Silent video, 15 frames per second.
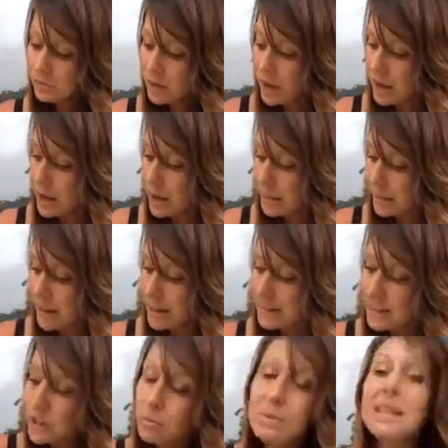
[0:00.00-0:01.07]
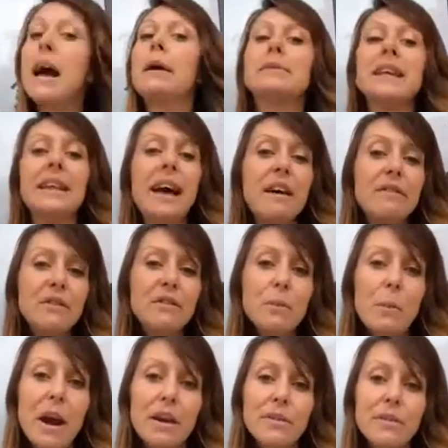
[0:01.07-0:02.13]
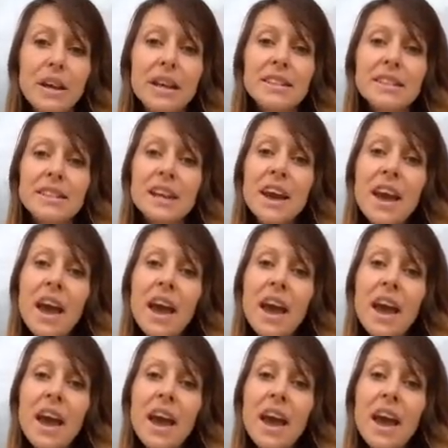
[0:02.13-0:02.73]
And sometimes I'll have it for breakfast,